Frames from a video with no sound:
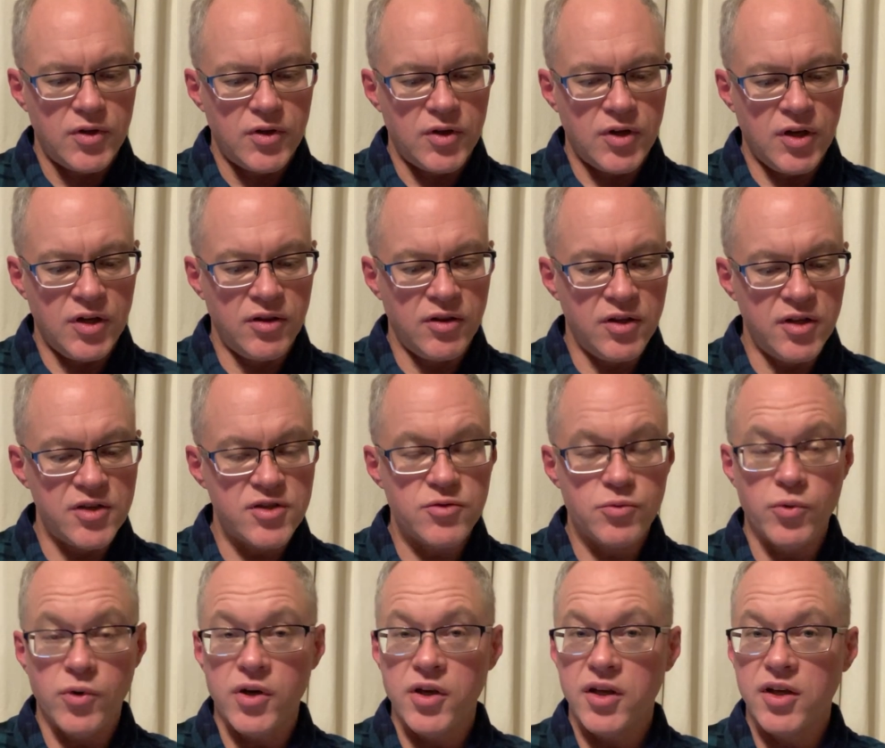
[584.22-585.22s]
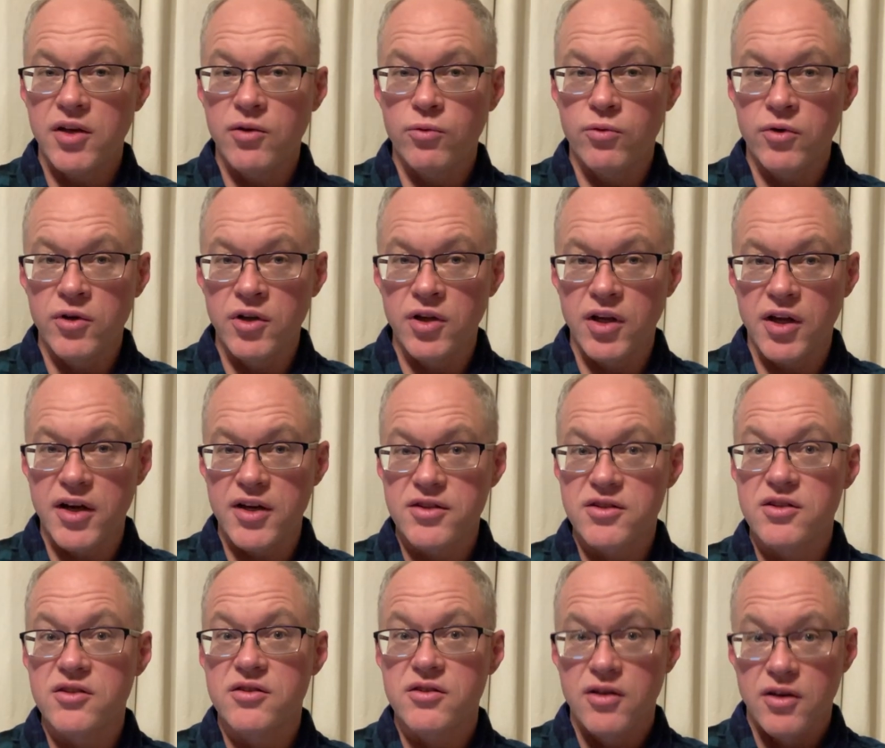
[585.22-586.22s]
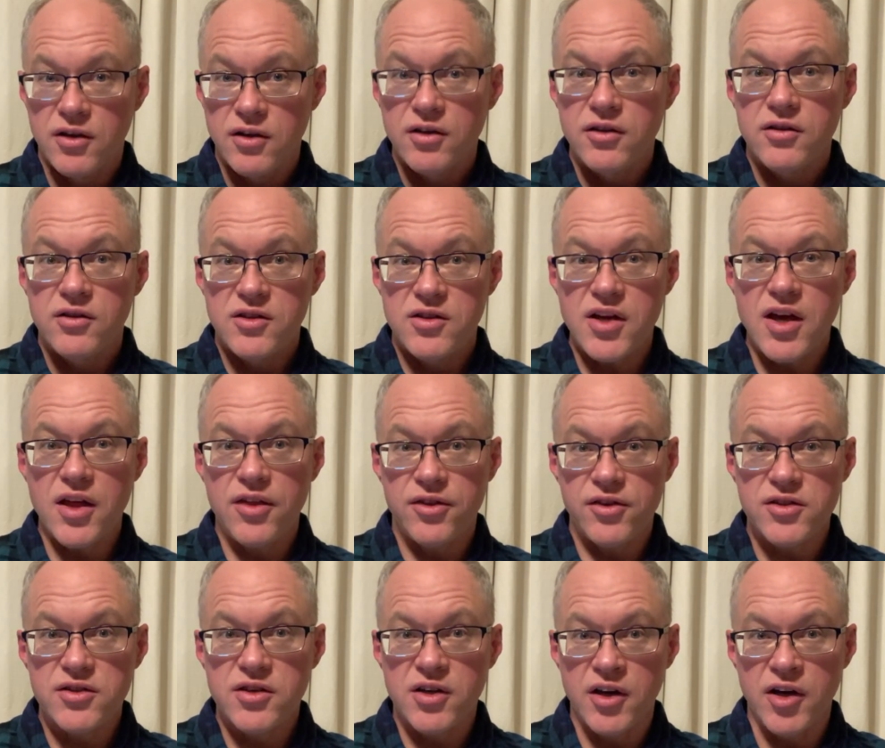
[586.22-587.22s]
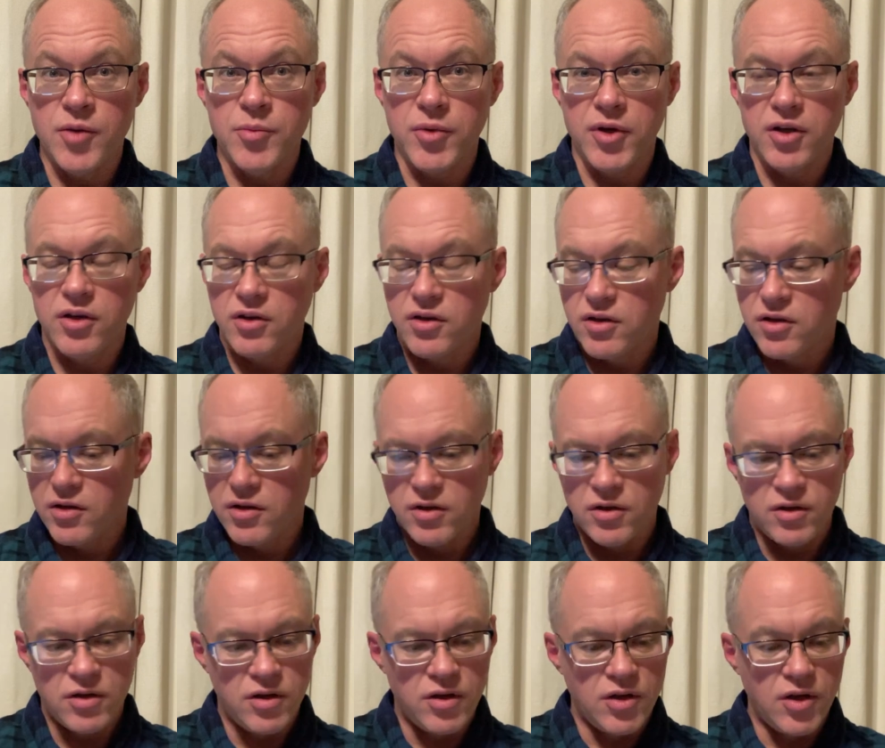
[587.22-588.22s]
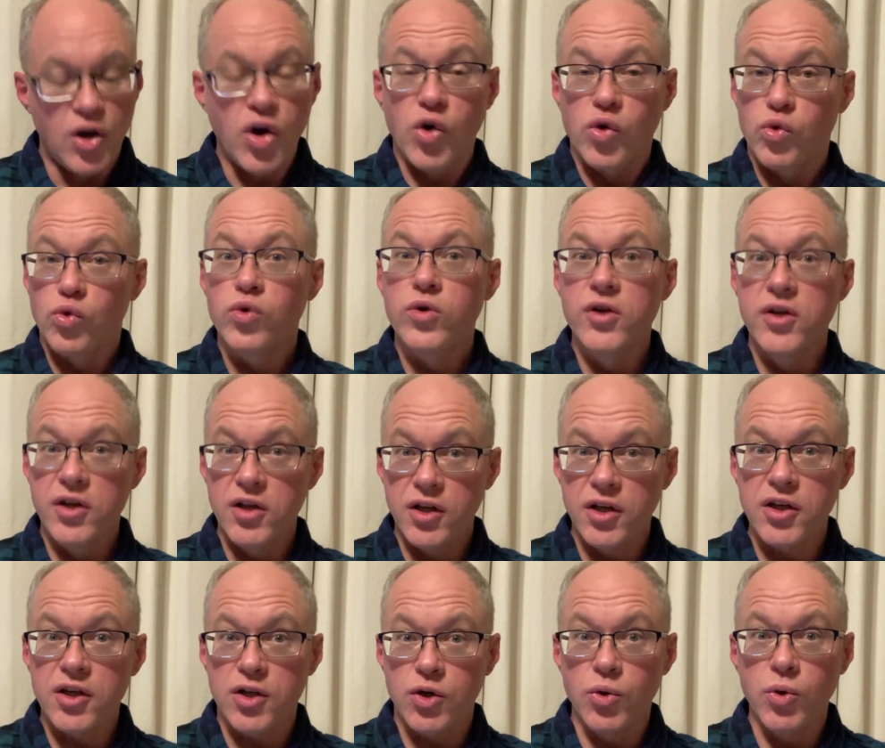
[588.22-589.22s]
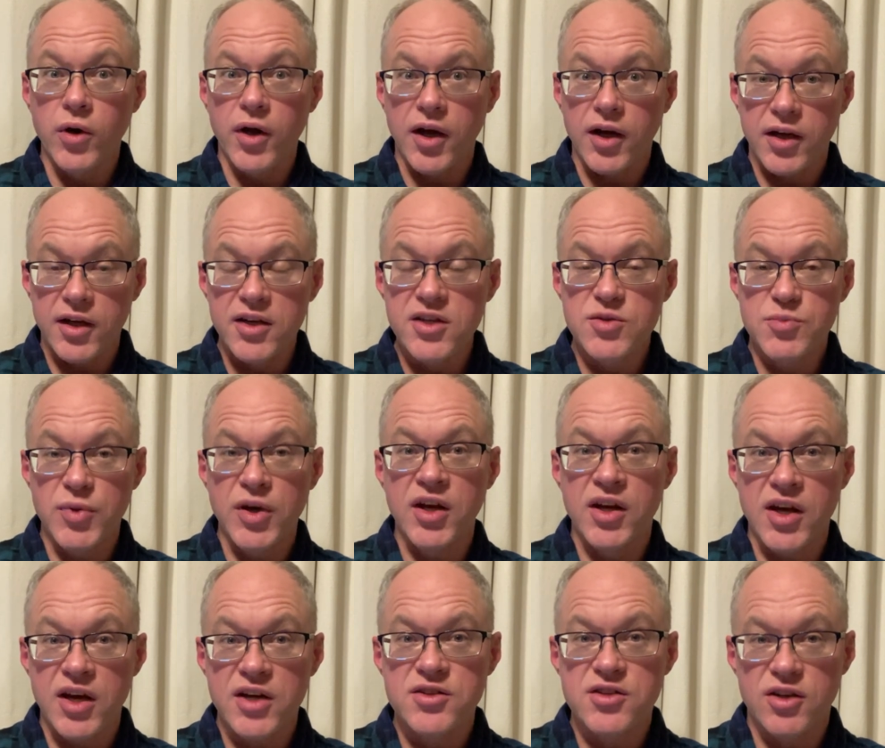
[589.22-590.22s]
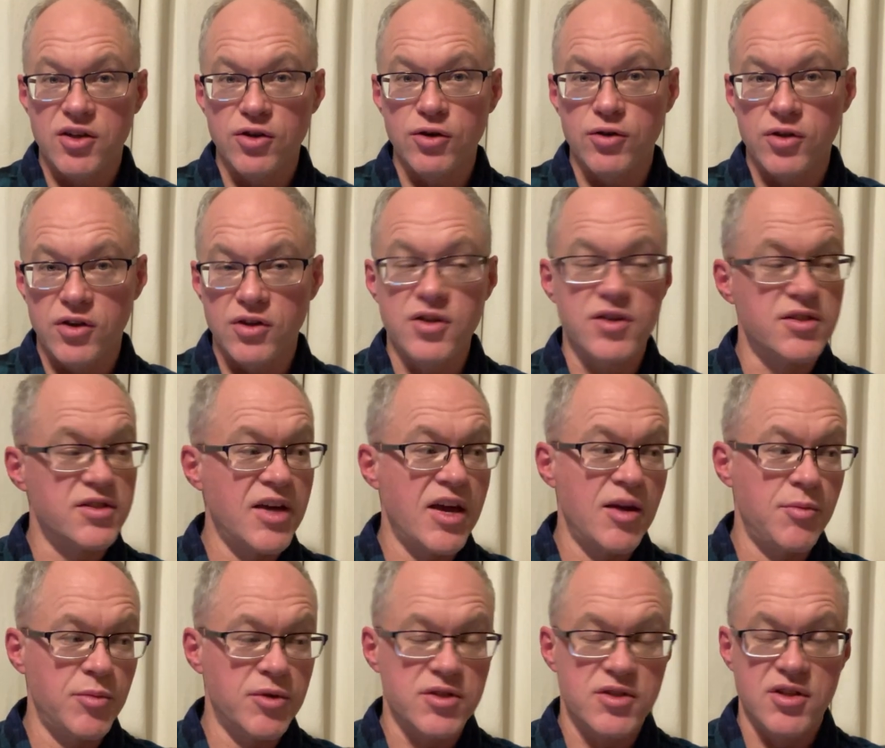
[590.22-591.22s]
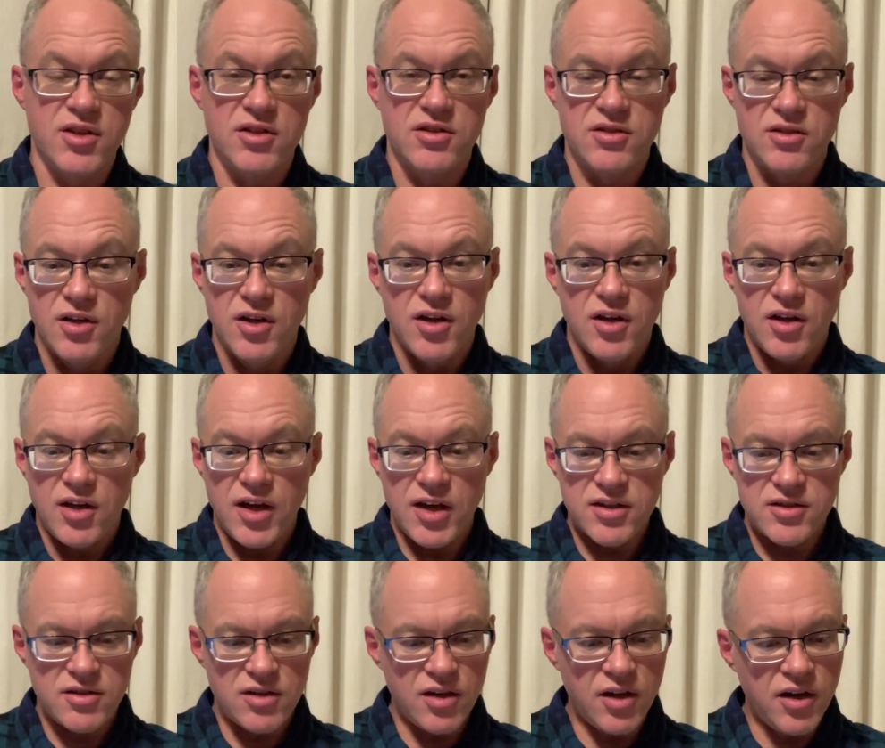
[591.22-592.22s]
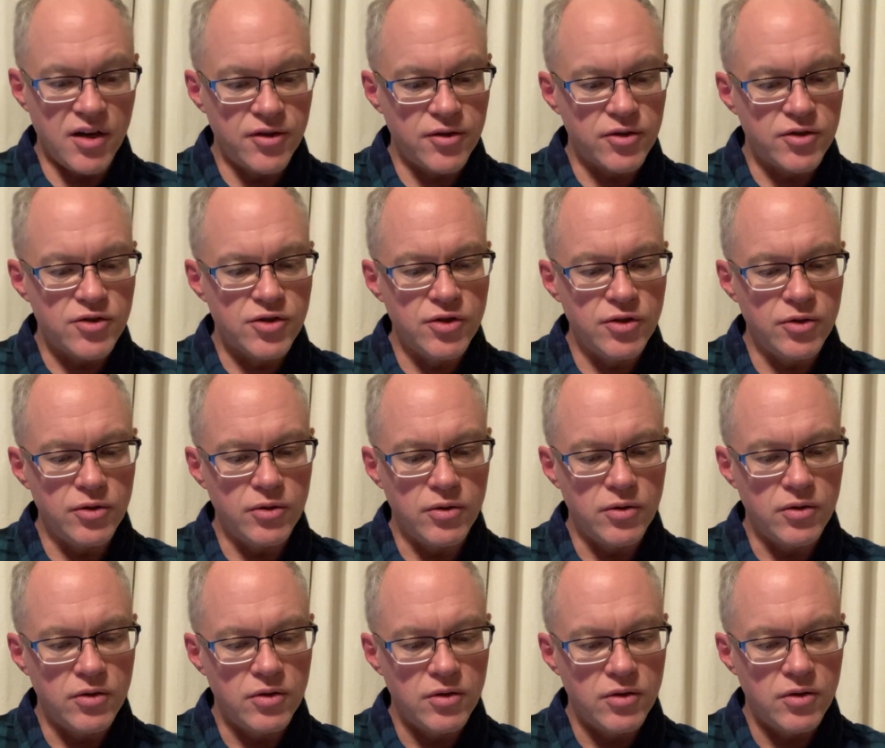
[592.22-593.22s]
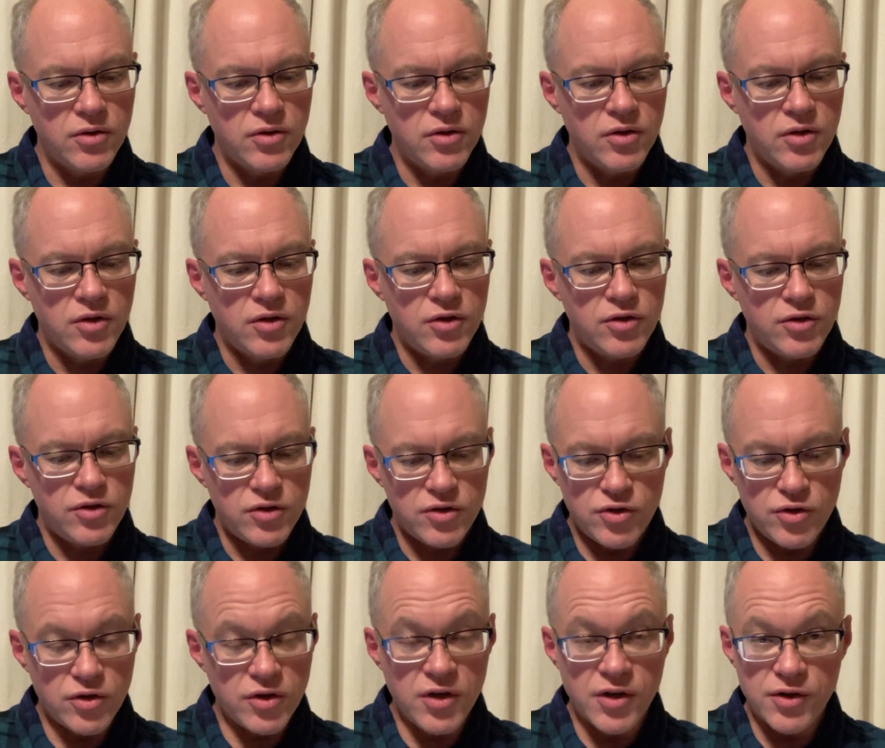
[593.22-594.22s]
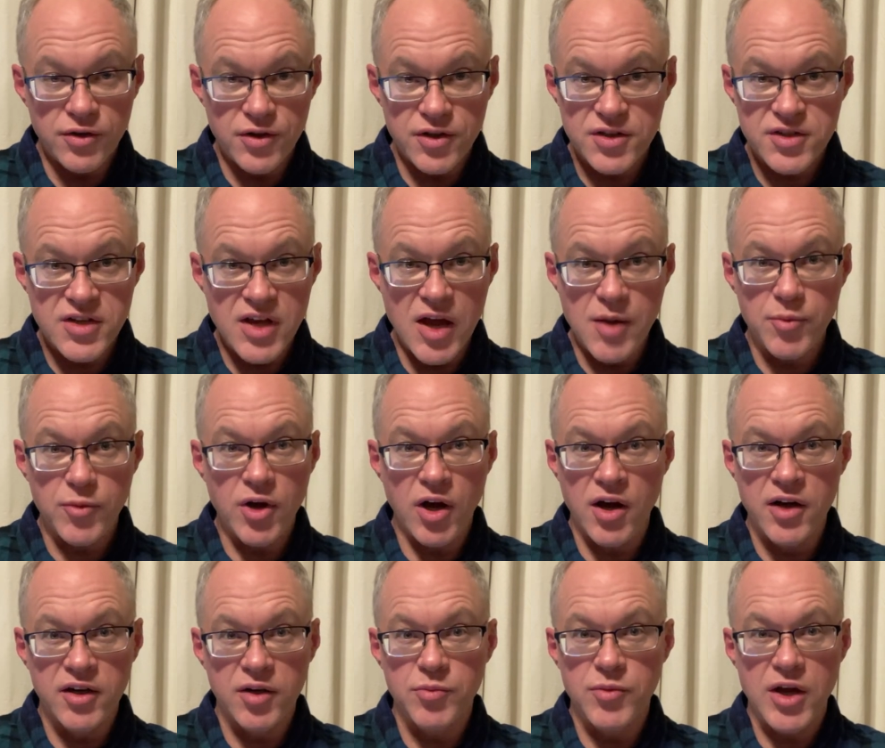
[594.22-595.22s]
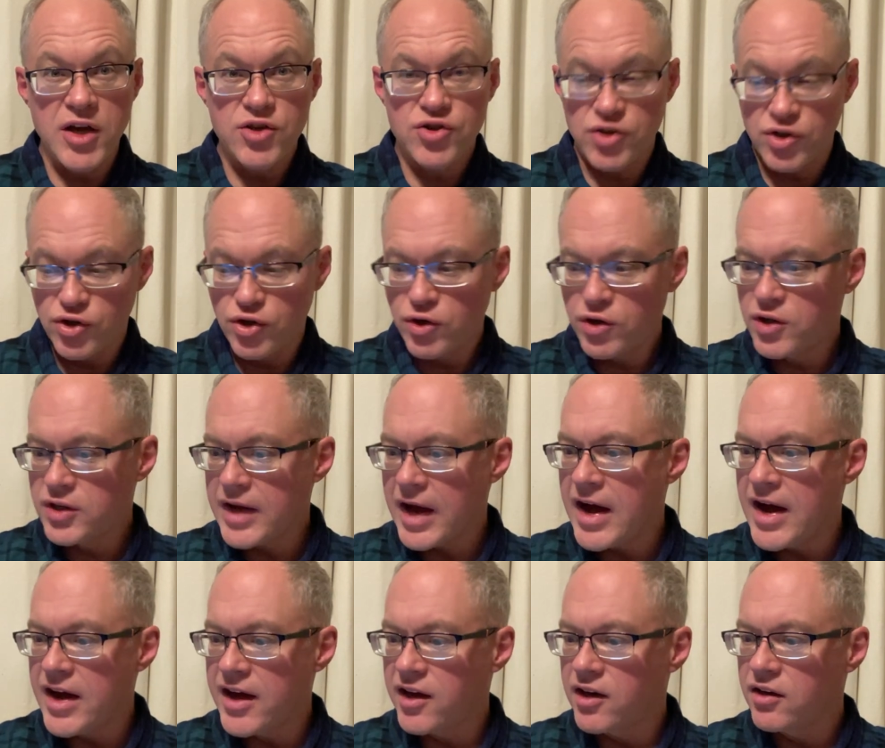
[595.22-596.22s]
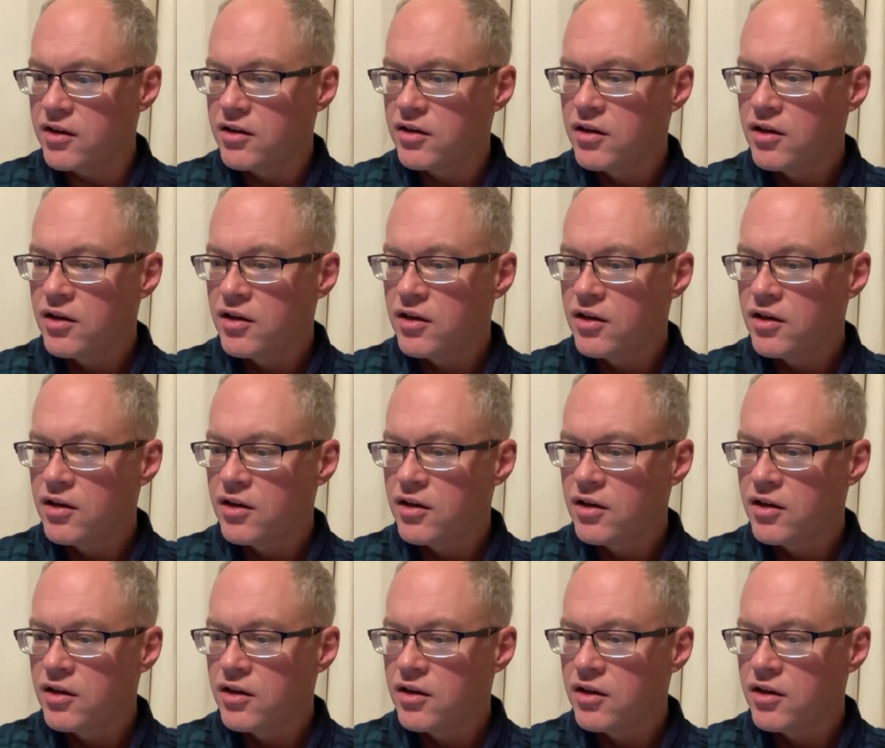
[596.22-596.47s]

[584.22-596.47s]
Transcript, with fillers: And this one, he realizes death is coming really quick. He's being executed the same as this as the other two. You're under the same condemnation. You're dying.